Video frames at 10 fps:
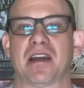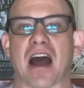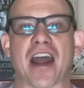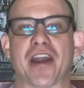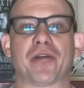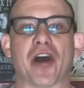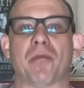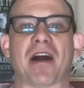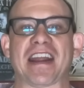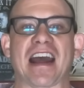I know
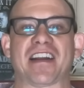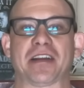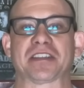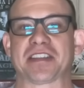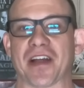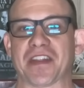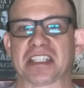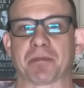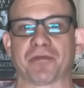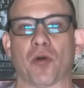nobody out here has done this
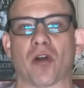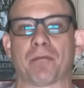before,